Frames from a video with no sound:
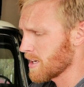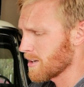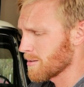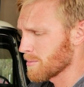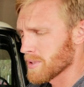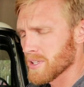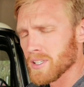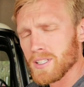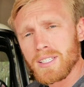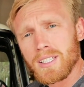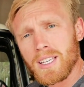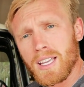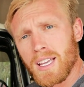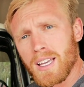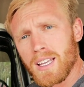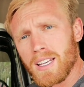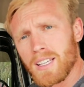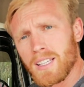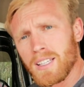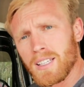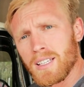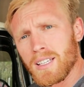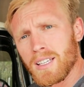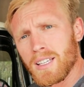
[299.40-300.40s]
able to scan
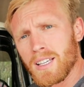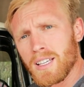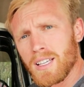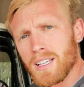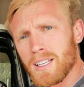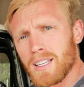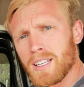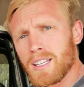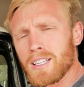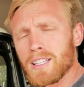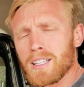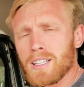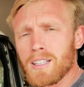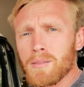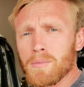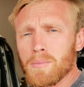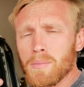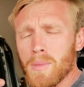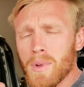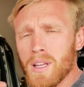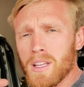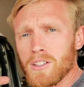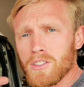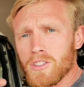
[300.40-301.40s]
it
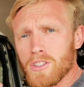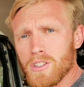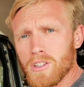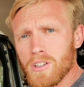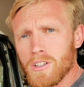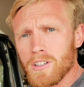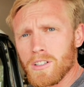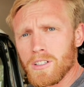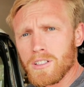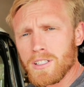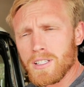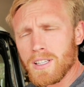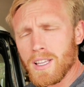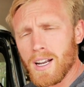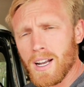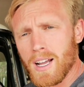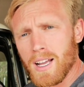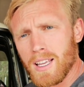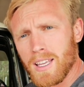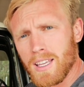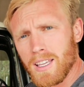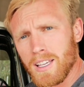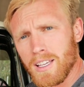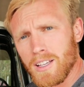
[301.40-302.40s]
ensures that
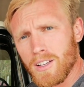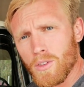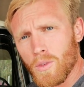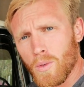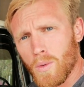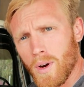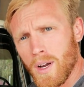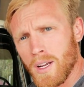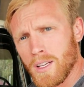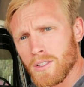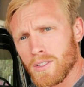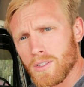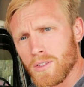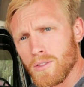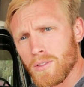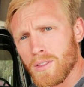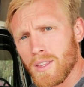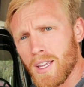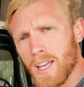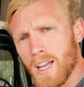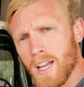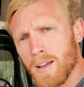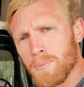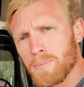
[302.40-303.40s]
I get right to
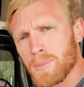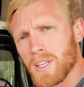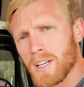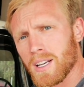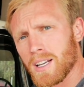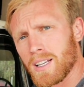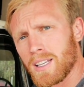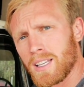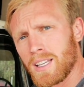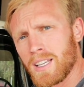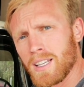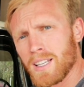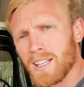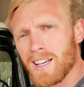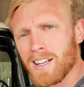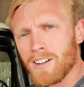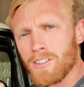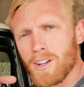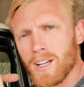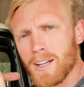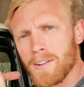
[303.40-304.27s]
the app that I need. I don't